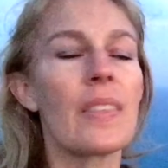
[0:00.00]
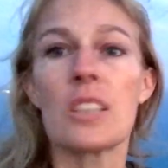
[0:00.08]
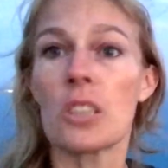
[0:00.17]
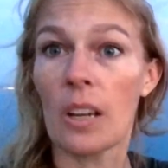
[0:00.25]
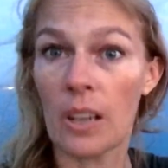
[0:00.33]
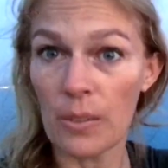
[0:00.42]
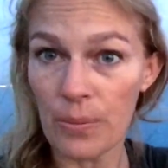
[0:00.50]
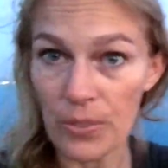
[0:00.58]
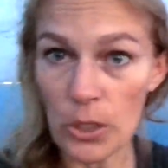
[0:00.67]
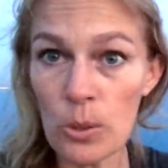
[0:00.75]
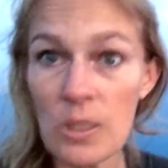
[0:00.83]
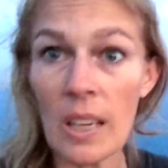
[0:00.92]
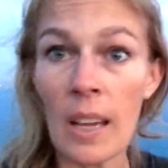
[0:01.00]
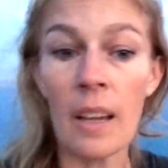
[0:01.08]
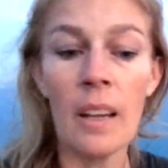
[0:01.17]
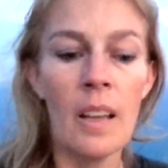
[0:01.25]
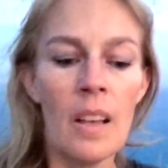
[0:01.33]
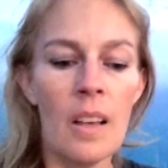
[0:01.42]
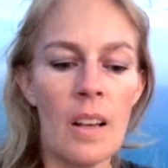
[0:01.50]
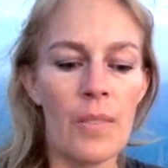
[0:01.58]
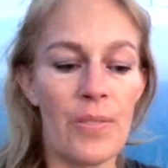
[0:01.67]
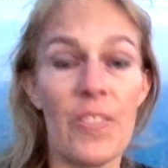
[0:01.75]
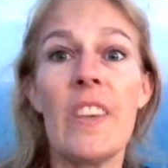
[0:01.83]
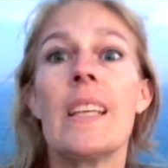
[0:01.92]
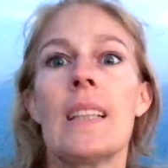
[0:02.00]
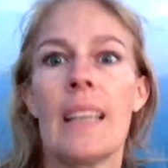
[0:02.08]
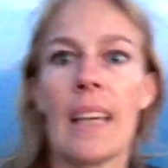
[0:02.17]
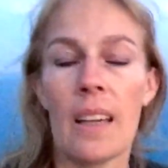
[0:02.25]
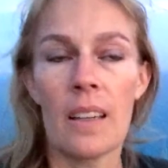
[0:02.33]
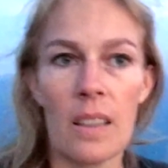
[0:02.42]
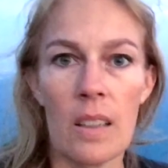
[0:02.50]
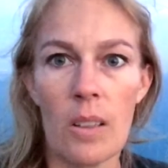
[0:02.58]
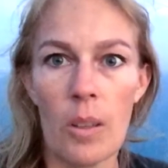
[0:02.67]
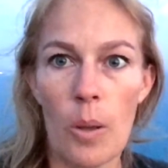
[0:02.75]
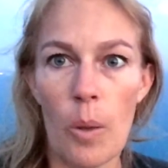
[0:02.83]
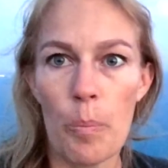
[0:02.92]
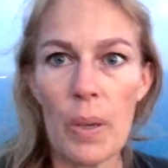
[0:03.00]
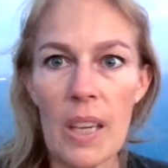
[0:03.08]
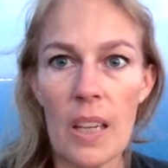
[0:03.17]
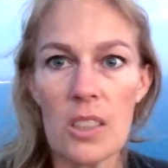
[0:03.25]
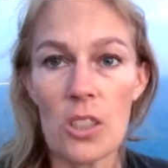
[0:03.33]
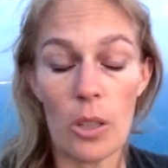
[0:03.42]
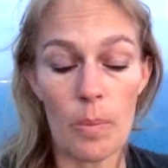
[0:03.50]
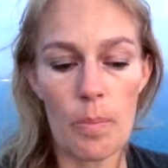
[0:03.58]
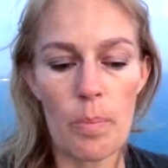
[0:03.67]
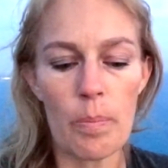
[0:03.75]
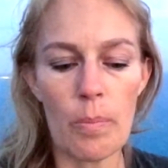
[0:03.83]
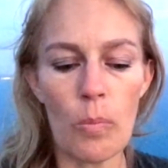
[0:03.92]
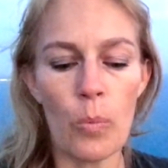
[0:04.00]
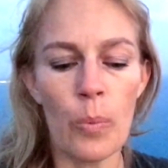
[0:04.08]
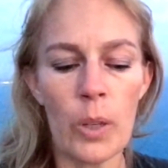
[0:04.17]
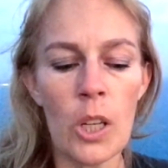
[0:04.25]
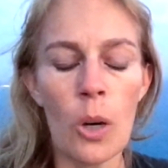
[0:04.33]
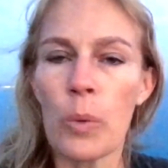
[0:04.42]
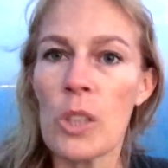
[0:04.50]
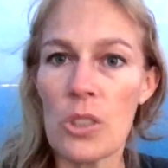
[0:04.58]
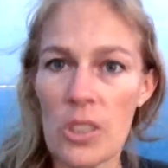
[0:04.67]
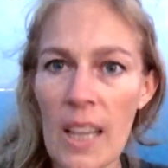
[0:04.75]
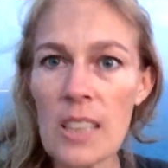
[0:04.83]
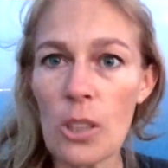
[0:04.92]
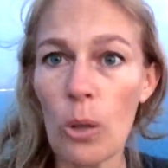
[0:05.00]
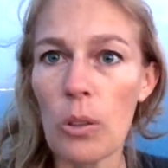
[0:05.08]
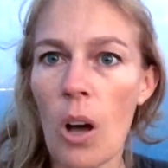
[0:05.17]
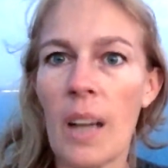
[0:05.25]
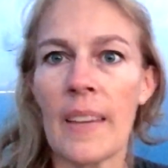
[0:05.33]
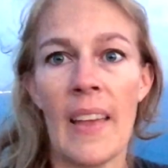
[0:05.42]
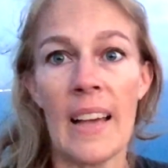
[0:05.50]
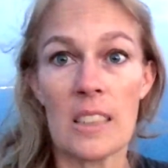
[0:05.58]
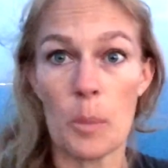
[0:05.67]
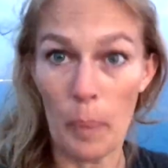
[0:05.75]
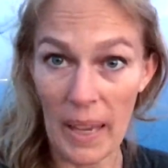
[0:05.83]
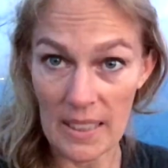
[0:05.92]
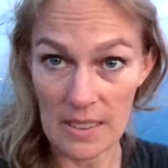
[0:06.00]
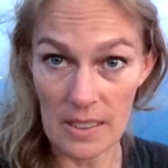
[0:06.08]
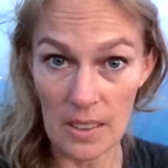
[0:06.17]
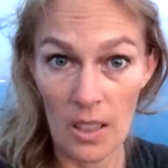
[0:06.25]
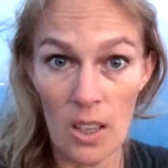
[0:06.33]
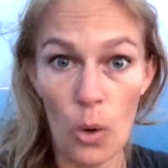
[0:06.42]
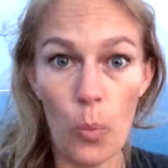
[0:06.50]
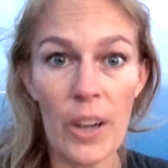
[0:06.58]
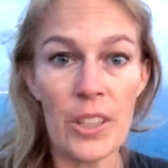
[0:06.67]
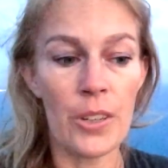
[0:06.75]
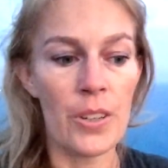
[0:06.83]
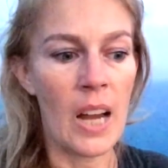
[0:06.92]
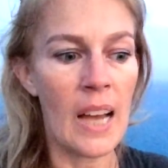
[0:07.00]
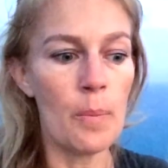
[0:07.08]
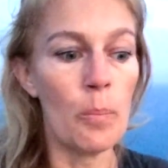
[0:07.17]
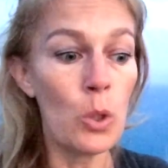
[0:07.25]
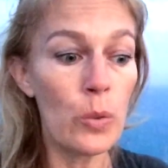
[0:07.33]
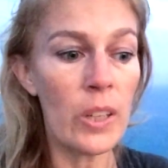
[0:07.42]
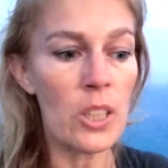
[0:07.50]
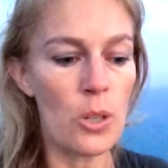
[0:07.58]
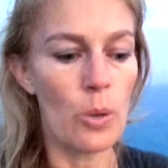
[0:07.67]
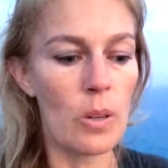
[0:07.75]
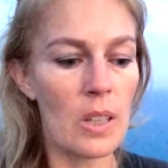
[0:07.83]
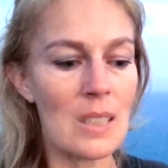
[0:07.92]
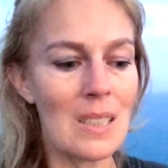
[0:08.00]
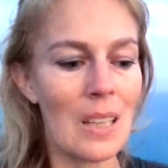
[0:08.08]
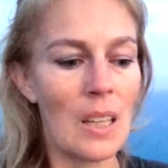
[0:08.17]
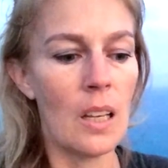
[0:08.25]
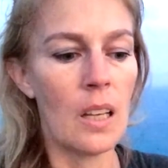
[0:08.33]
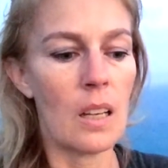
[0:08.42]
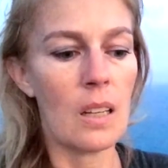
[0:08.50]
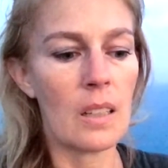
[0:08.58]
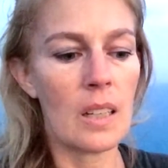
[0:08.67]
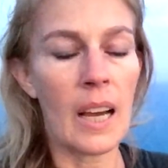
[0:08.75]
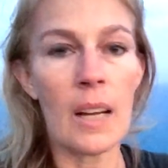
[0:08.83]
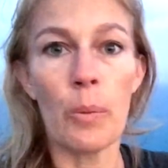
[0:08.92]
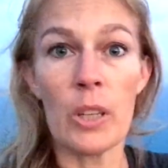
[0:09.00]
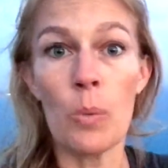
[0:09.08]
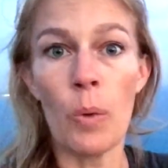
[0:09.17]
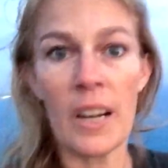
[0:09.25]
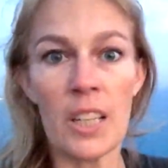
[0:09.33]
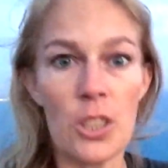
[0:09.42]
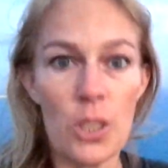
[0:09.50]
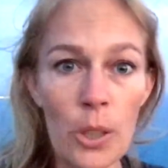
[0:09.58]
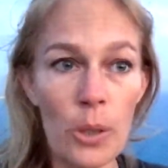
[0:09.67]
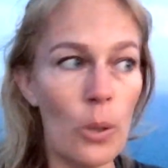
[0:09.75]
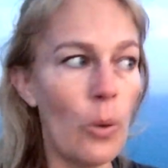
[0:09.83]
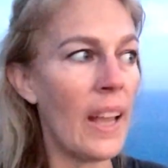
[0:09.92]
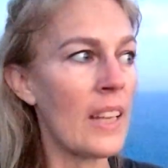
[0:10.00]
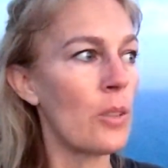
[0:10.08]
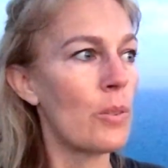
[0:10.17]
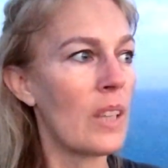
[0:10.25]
this confusing feeling because, you know, when you stay so long in that space where you're not moving towards kind of what you want to do and you